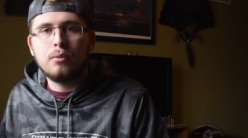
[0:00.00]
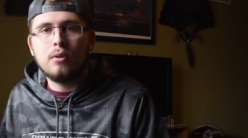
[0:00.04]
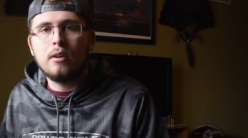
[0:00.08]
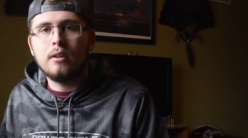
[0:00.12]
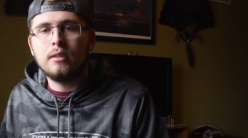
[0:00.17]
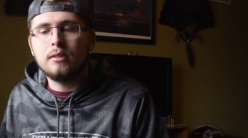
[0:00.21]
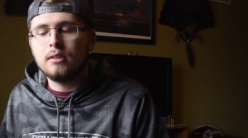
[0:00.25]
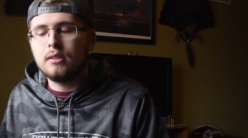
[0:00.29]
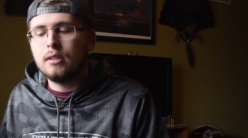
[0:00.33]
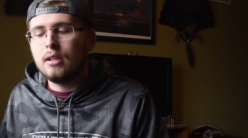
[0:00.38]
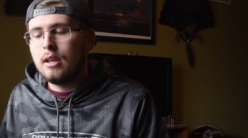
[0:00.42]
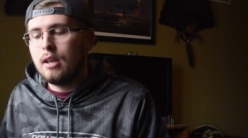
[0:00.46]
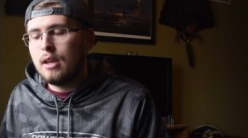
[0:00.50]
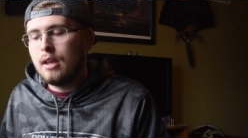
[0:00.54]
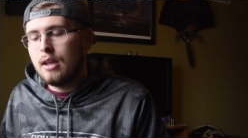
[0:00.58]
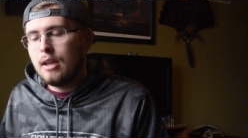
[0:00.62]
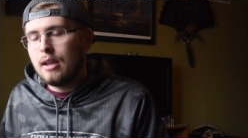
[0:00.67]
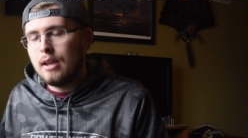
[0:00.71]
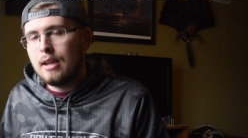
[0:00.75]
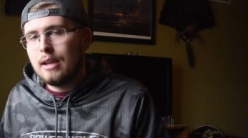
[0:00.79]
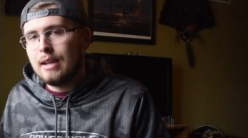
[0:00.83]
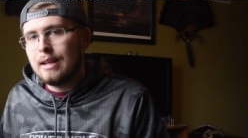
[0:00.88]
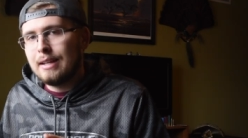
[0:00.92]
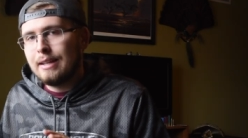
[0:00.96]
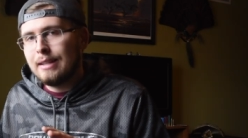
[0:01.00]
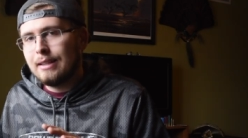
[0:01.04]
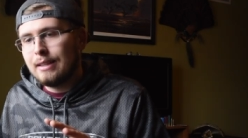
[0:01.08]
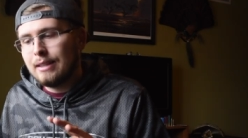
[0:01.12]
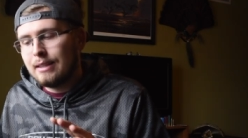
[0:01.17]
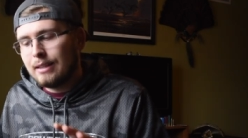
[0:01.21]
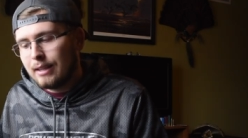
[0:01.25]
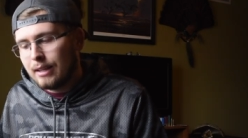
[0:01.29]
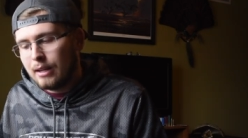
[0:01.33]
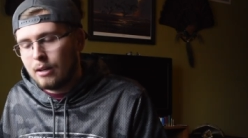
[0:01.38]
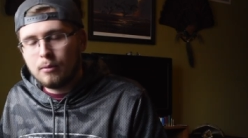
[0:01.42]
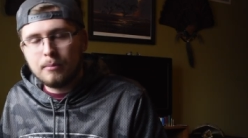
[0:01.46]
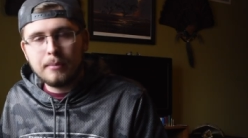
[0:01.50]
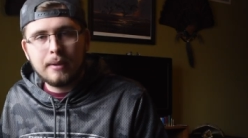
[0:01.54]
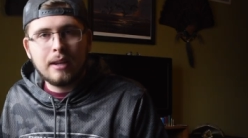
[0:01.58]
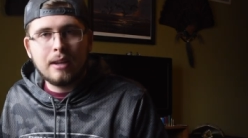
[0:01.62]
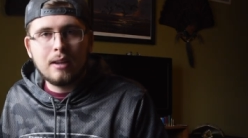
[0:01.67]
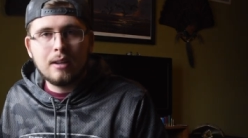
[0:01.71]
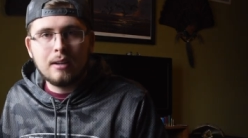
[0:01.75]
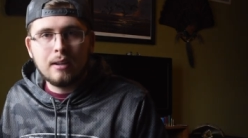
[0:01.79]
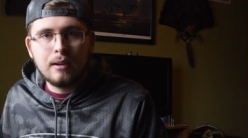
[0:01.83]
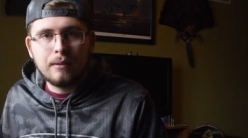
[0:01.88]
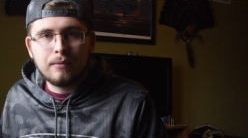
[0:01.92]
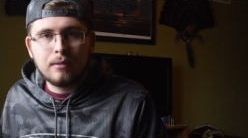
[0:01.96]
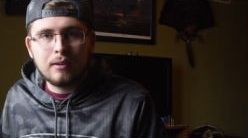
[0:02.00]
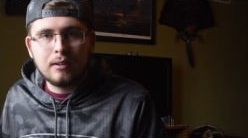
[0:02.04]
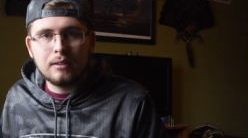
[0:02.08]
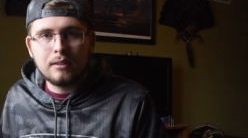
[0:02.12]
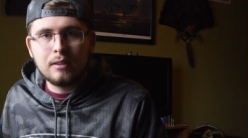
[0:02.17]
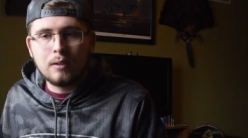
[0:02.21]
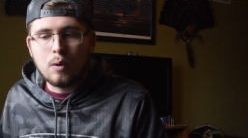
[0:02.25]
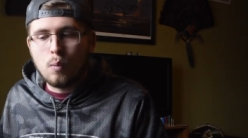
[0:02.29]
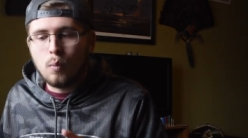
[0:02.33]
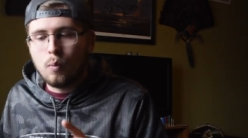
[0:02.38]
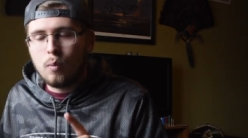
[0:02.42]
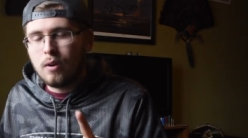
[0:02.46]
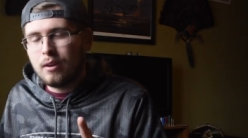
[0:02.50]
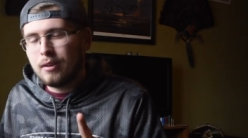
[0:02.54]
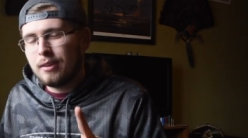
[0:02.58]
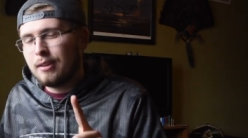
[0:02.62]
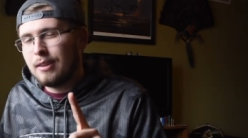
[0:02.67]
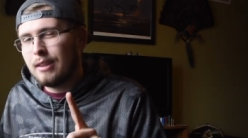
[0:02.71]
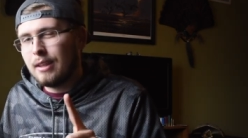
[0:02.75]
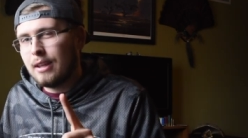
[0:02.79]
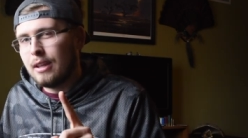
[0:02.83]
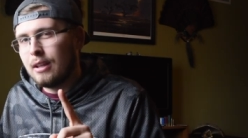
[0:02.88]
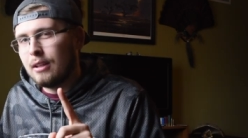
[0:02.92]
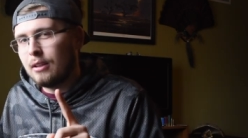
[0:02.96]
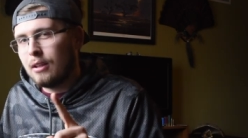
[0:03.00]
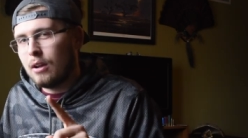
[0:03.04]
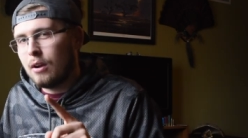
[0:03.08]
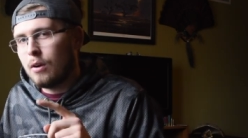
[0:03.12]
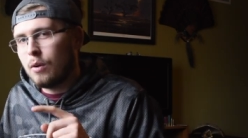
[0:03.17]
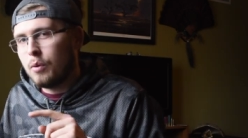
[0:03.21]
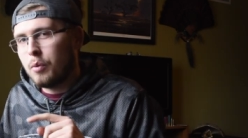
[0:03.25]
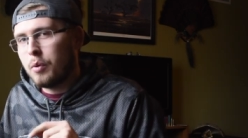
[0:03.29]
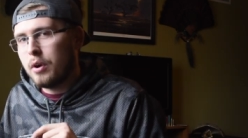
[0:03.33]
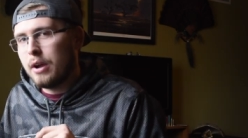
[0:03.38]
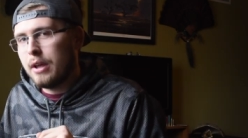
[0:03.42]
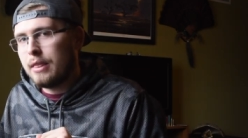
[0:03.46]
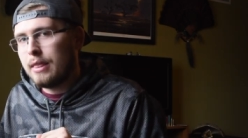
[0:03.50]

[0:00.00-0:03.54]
ones. They don't make a difference. One thing, though,